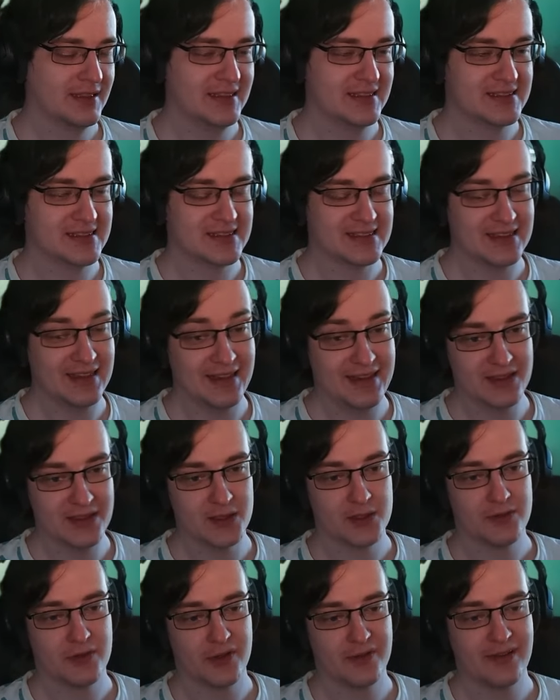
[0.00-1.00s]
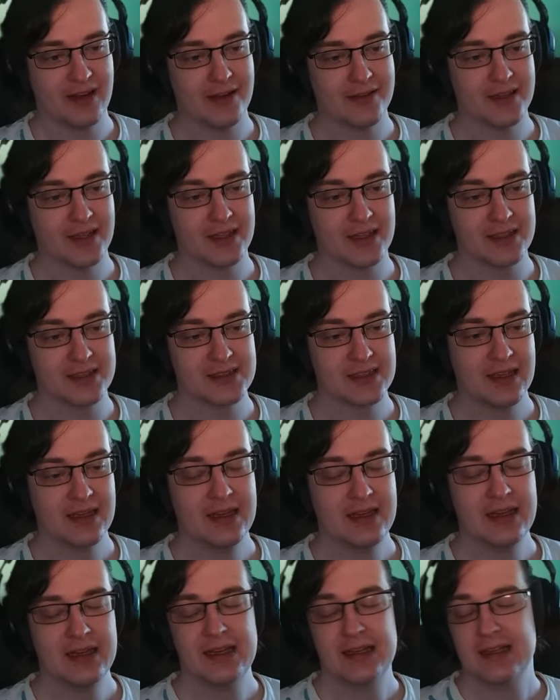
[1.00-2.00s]
It's heal for 5 targets.
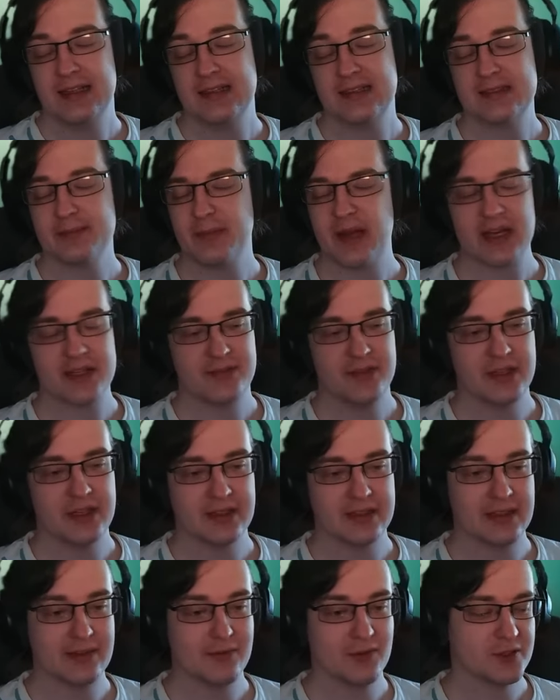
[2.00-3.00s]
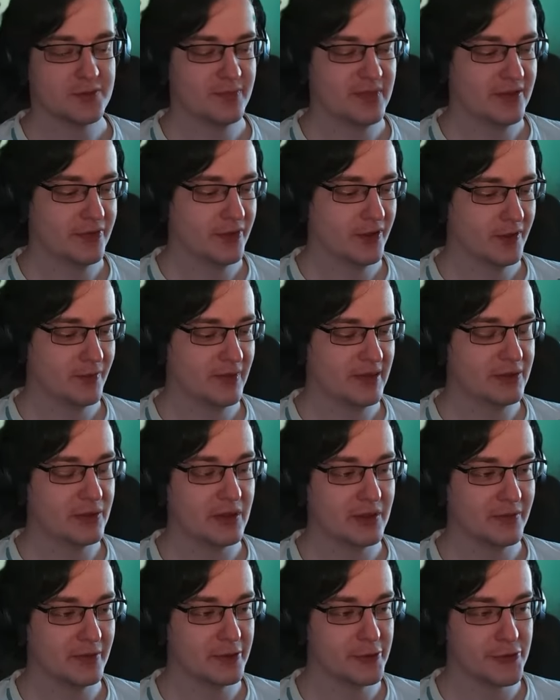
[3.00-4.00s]
It's much weaker than it was before. We
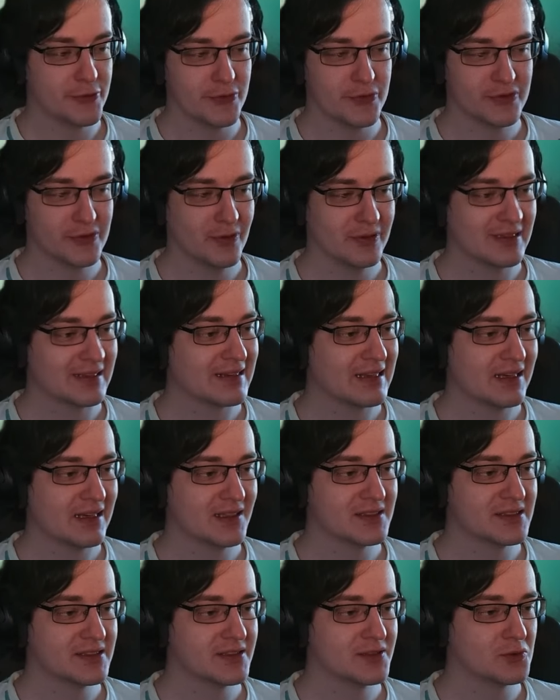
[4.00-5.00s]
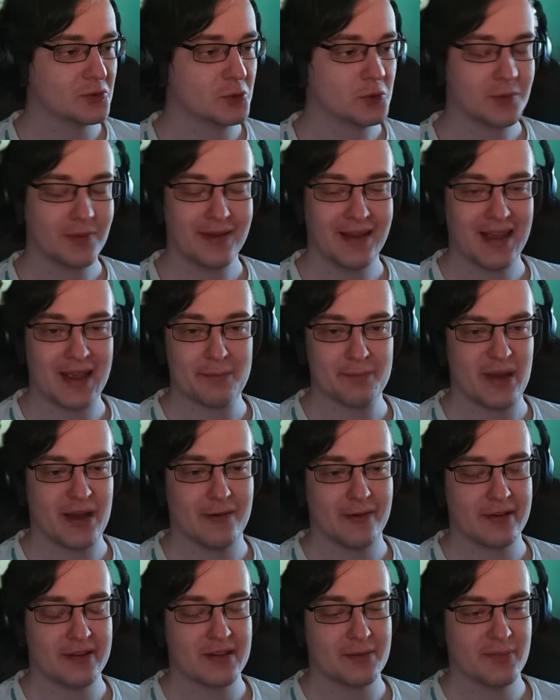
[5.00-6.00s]
don't even choose other talents to
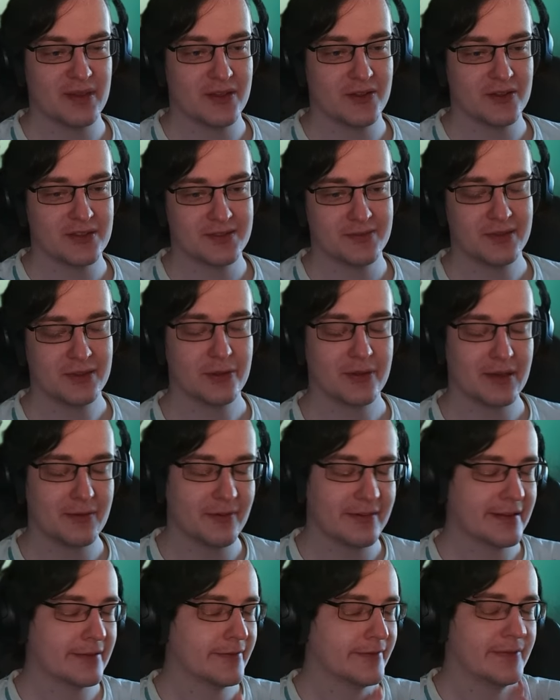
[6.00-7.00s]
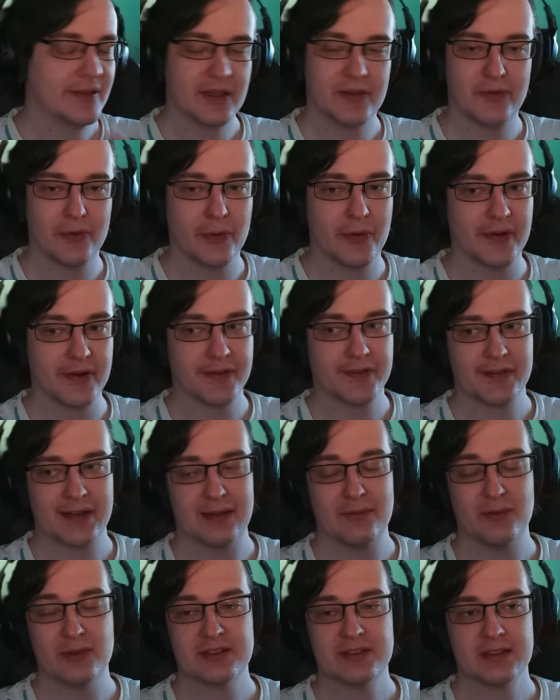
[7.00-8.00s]
empower it, because we don't even have a big flourish
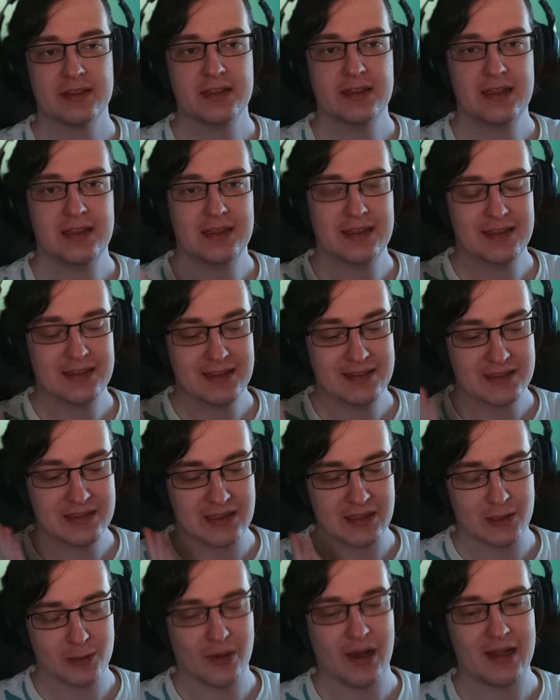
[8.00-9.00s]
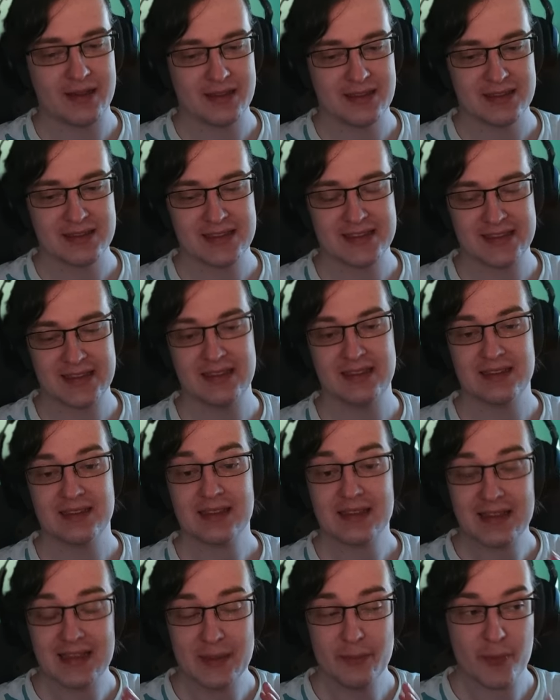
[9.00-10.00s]
that was quite
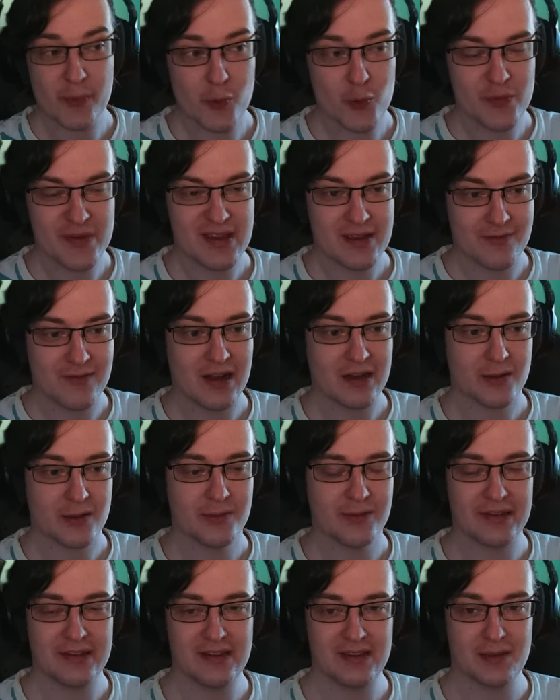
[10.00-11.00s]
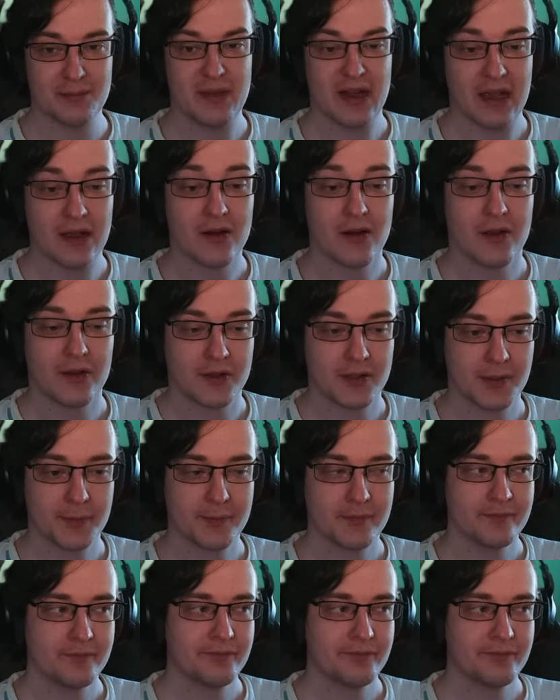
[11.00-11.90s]
still improving Wildgrowth healing by a lot.